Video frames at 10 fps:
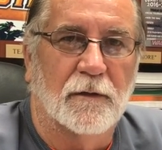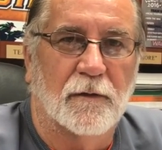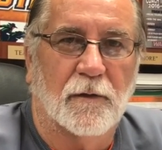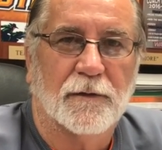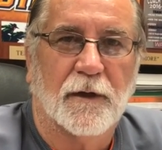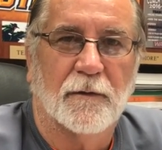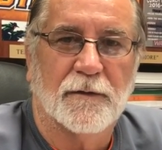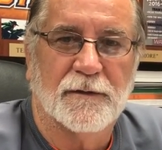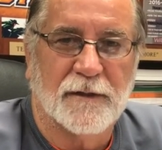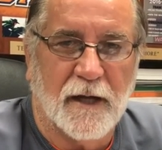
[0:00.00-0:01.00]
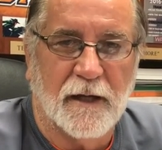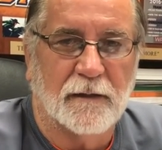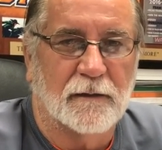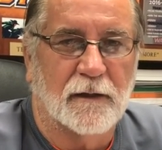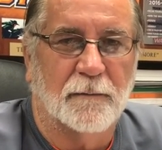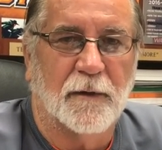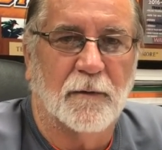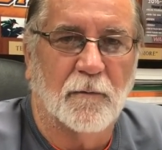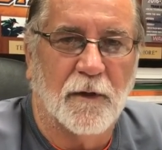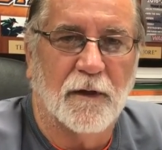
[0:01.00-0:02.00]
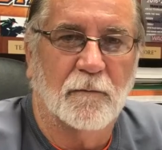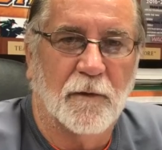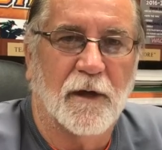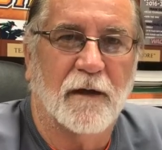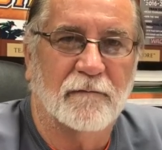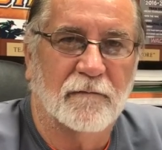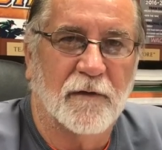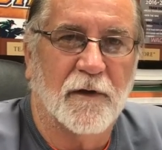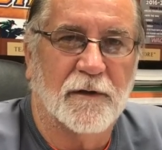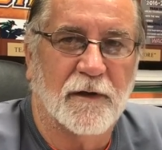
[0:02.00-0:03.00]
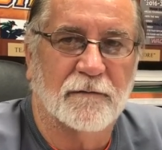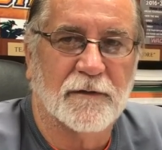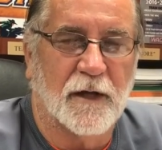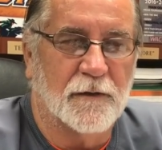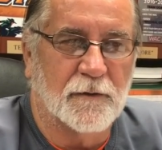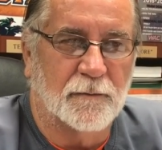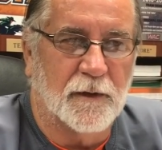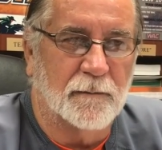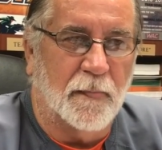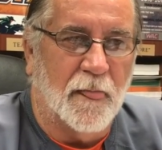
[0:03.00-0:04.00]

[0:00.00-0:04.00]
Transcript: North Dakota State. I mean, we have a very tough schedule, but